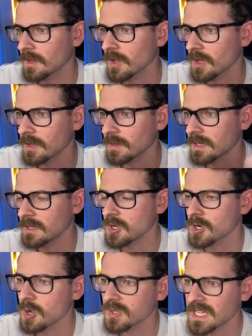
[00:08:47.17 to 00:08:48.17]
And you
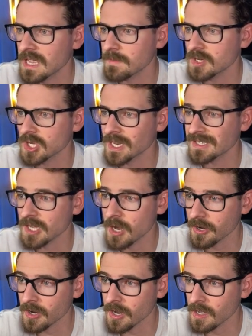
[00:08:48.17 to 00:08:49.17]
could host that image on like
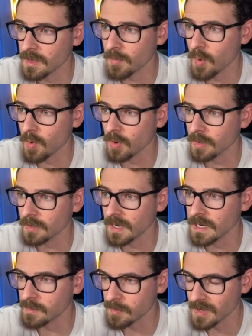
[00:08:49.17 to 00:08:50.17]
Docker Hub or
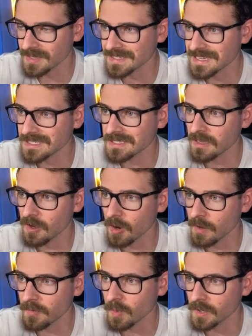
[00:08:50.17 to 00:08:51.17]
AWS
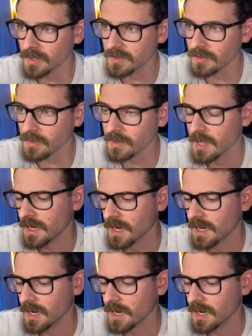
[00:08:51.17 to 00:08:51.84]
ECR if you wanted to.